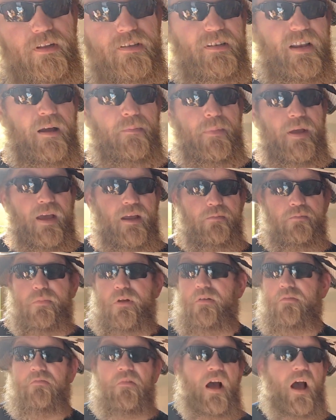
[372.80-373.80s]
it's not bad,
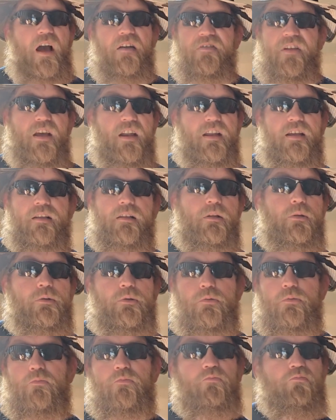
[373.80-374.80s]
but I've got
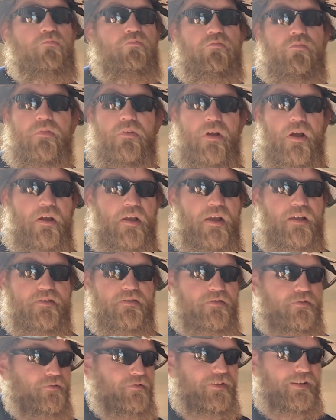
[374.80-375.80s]
igloos. Yeah,
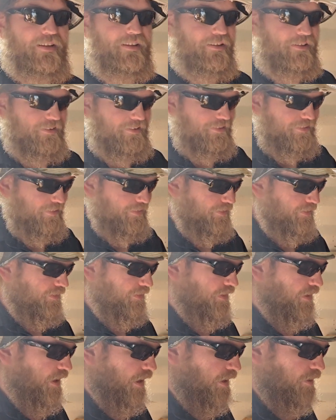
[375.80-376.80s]
it's
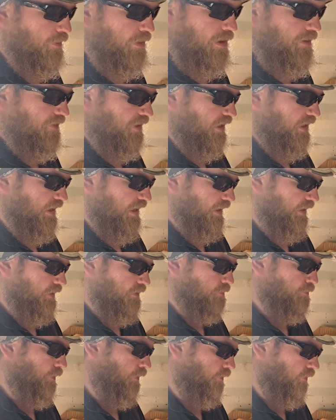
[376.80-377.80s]
I don't have any
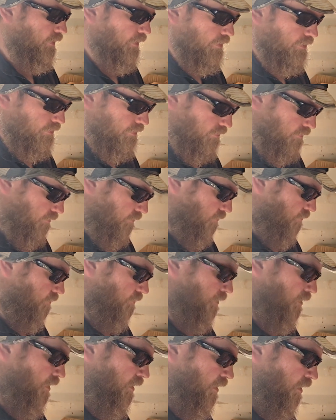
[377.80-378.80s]
Yetis, but there's
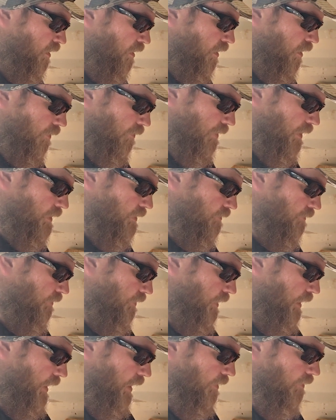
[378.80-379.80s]
a reason
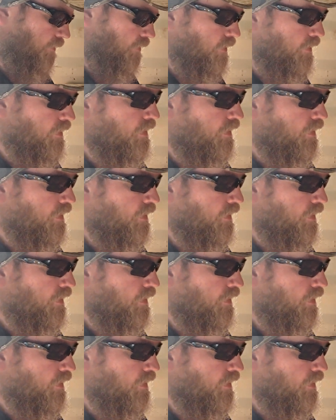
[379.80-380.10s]
for that.